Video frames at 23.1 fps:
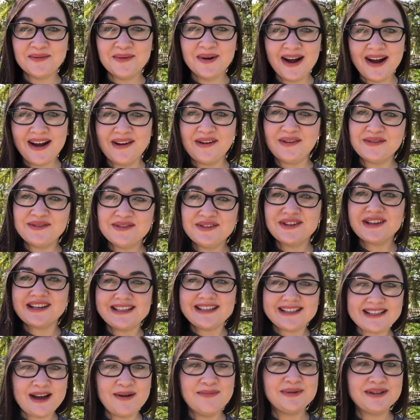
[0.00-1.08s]
Wow, trees
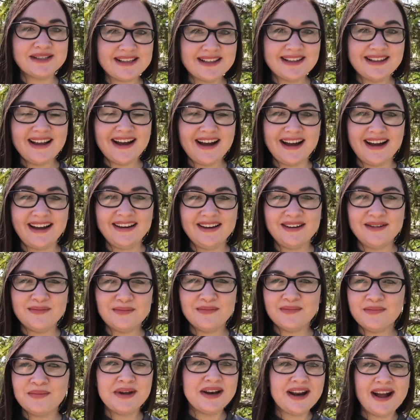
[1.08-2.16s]
help us a lot.
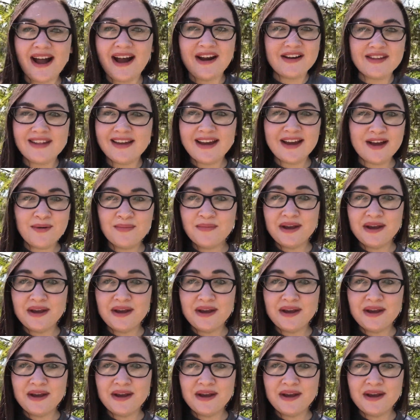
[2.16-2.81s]
But how do they help